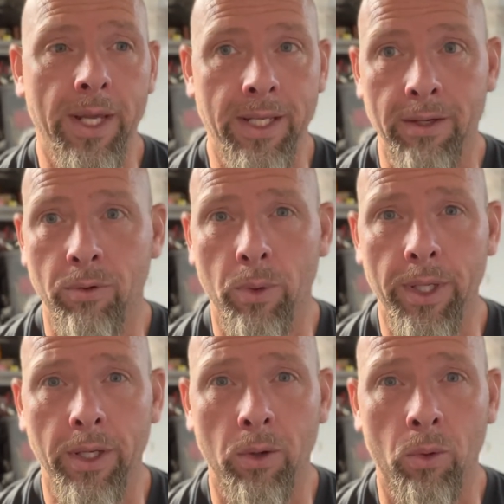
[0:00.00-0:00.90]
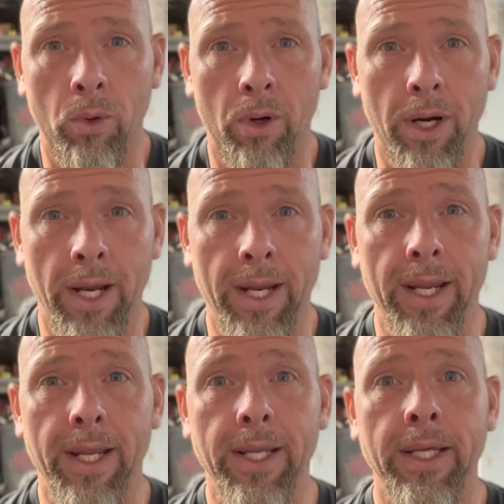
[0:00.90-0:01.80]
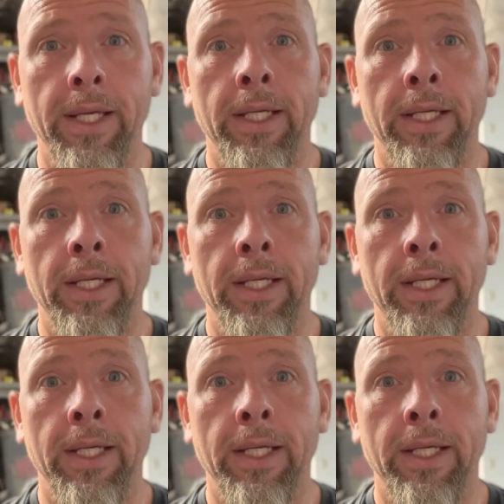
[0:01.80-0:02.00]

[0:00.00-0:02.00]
a giveaway or a